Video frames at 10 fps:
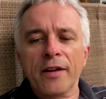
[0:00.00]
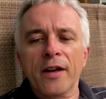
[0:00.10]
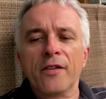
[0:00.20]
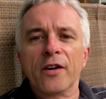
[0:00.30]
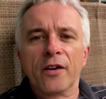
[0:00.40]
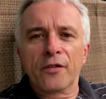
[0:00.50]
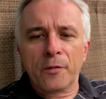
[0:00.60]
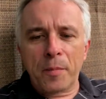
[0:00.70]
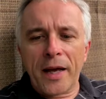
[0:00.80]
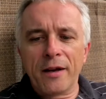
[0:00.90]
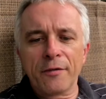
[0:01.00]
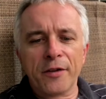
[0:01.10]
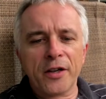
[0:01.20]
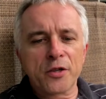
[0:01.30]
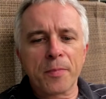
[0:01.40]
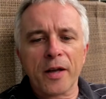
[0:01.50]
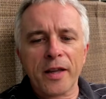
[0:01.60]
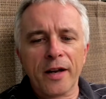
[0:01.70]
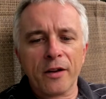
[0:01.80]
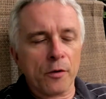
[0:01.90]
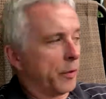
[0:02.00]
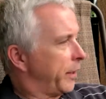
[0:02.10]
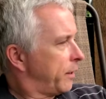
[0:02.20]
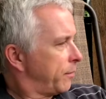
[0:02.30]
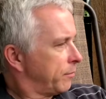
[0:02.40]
down the tasks you plan to finish by the end of the week.